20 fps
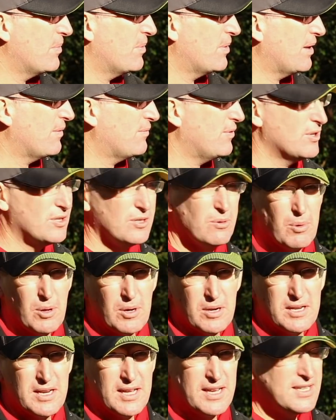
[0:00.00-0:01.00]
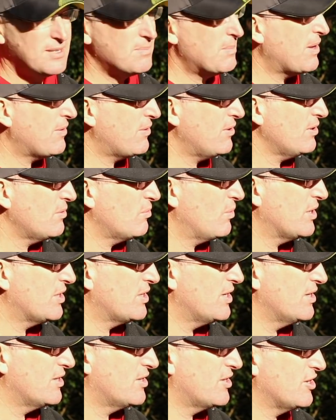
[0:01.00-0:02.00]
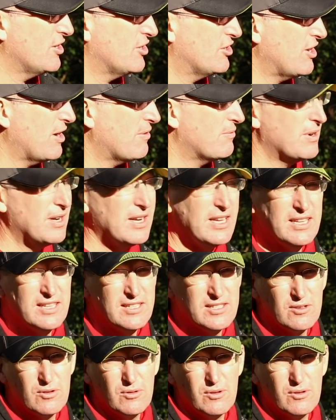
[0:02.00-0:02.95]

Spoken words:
they fish the bolognese method, which is generally